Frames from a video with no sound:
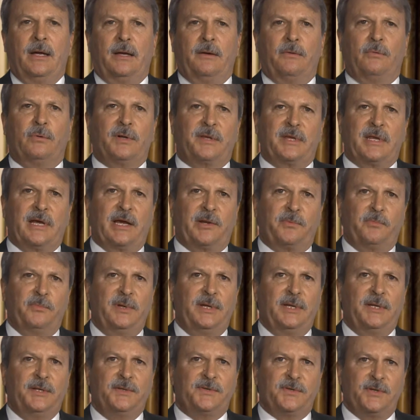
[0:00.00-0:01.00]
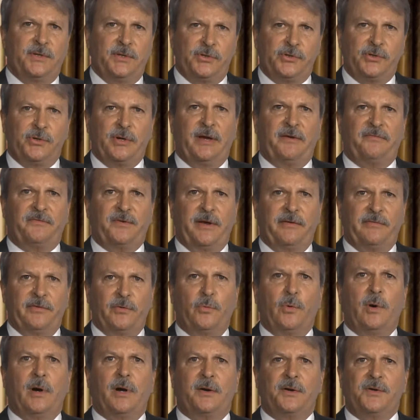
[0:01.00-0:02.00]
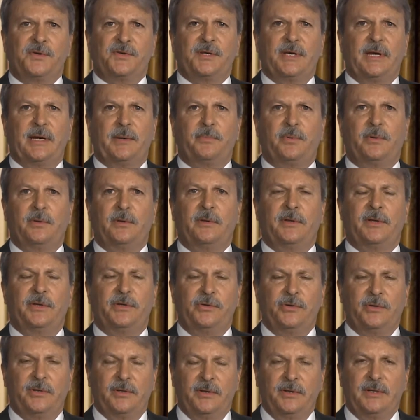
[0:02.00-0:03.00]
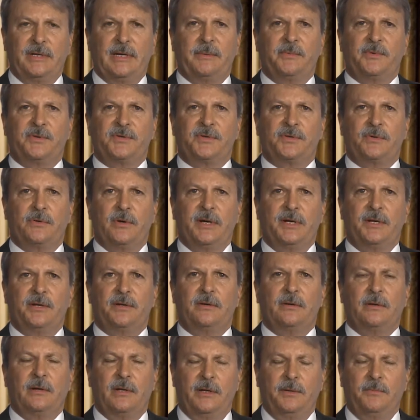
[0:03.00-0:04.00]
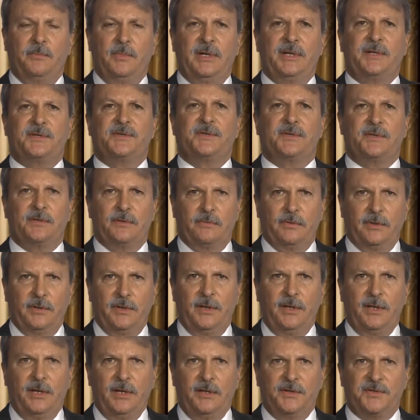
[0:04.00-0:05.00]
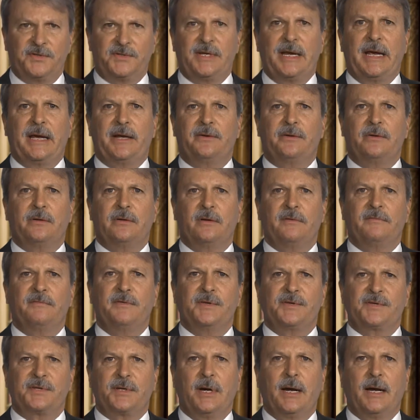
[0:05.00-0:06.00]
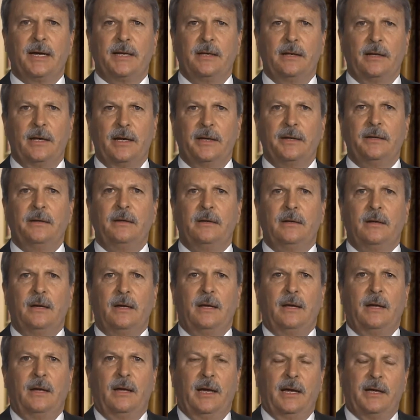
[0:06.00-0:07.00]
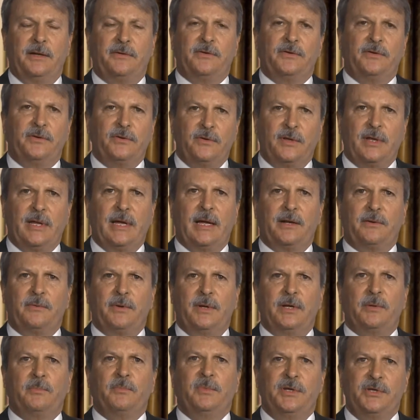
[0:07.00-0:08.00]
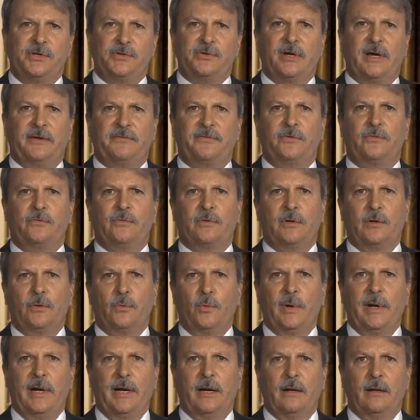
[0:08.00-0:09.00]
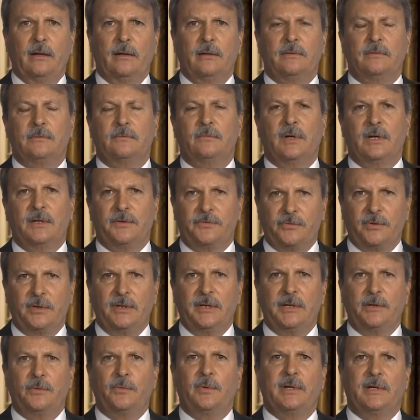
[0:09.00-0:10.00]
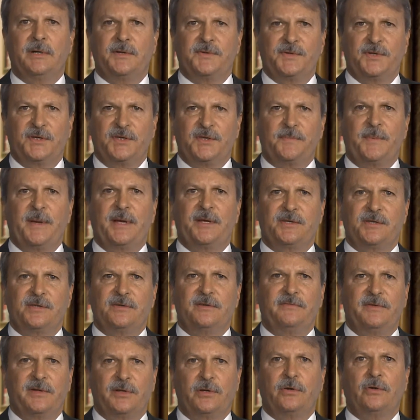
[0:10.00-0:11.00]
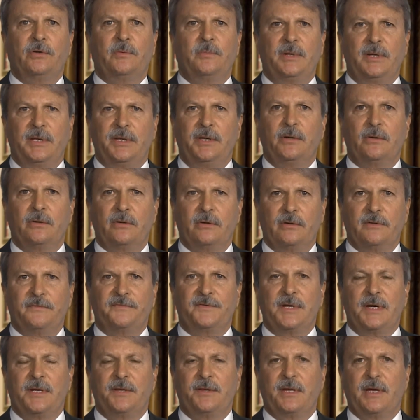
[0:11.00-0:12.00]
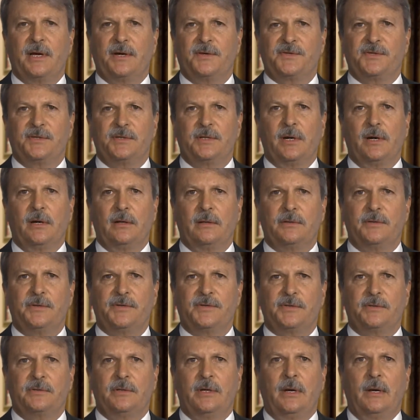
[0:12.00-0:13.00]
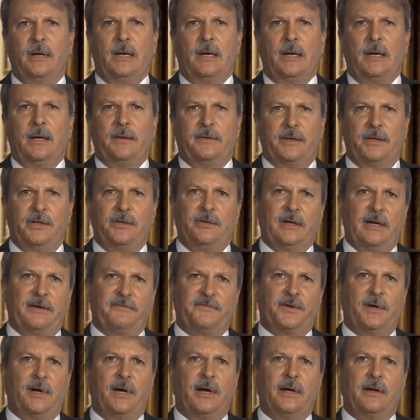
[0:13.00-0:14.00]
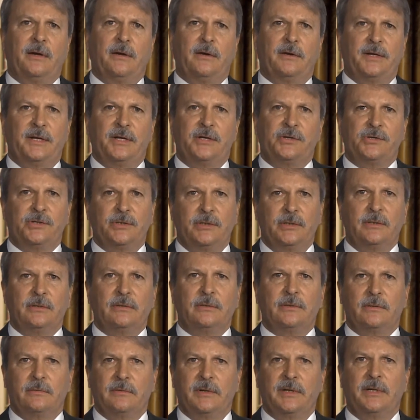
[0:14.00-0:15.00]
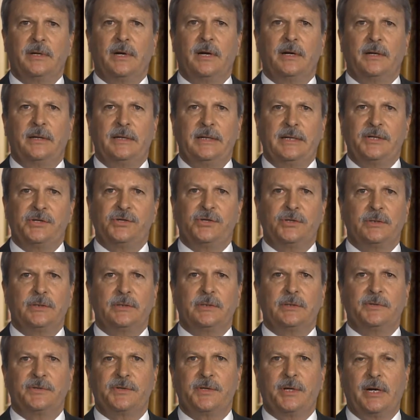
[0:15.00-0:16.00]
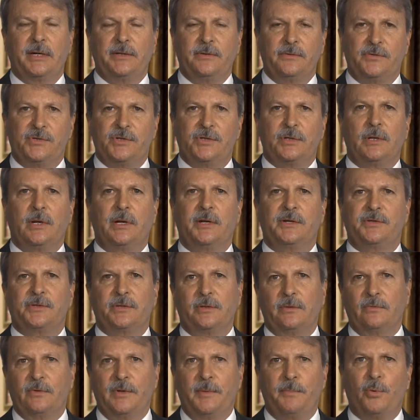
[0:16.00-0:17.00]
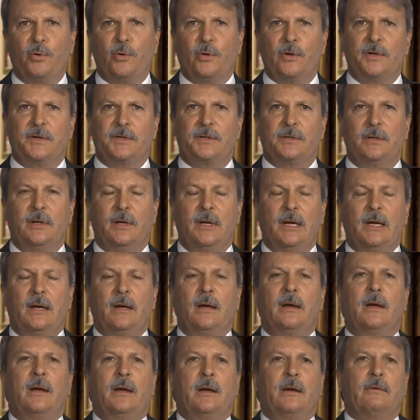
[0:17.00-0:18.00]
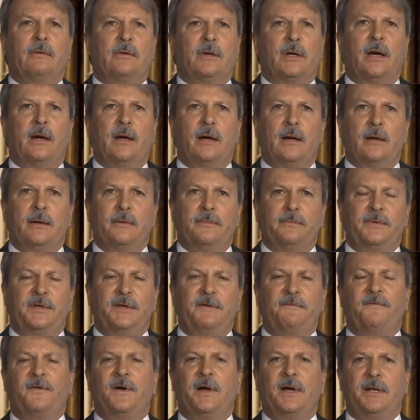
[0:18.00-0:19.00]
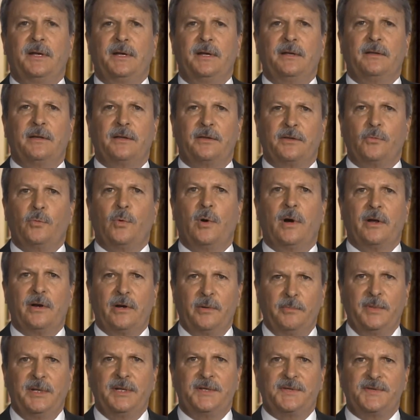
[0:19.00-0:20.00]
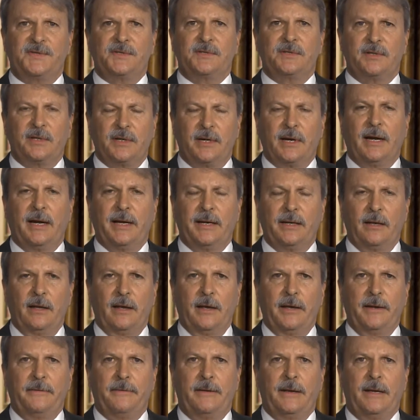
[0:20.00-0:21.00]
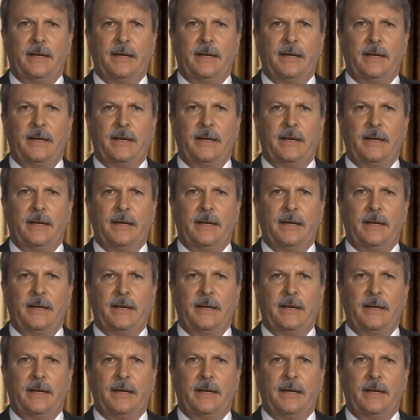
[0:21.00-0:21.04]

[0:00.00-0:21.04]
What that means is you have to have a water sample that you can demonstrate meets the standard of this guideline. And to do that, it means you have to drill a well. Well, drilling a well is expensive. It could be in the order of $10,000. Then you have to hire an engineer to write an engineer's hydrogeological report defining that the water meets the guideline.